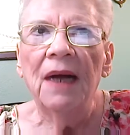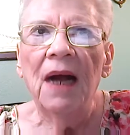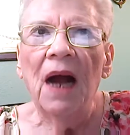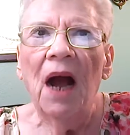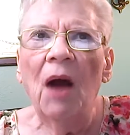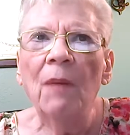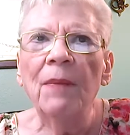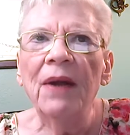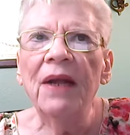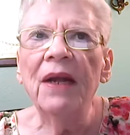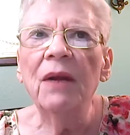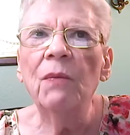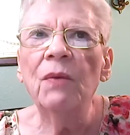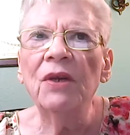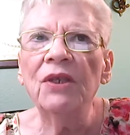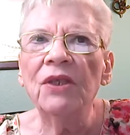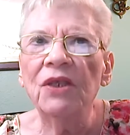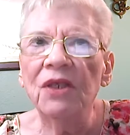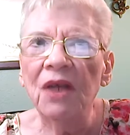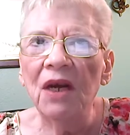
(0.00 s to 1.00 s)
How many
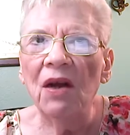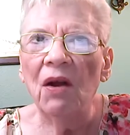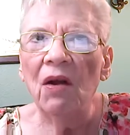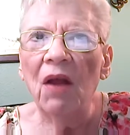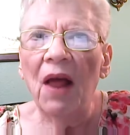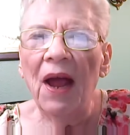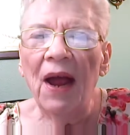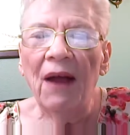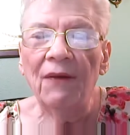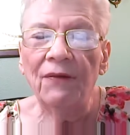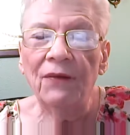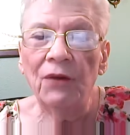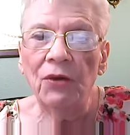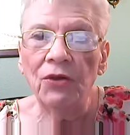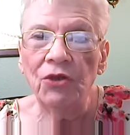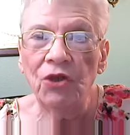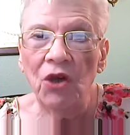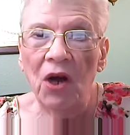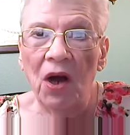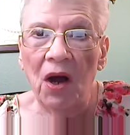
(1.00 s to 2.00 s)
would still have
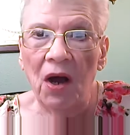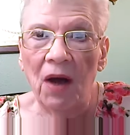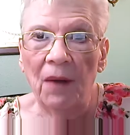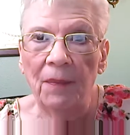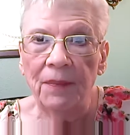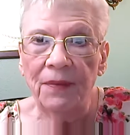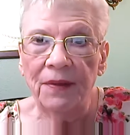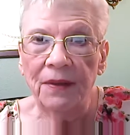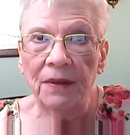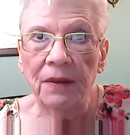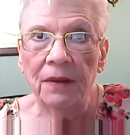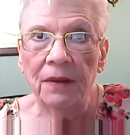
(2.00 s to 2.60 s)
their jobs?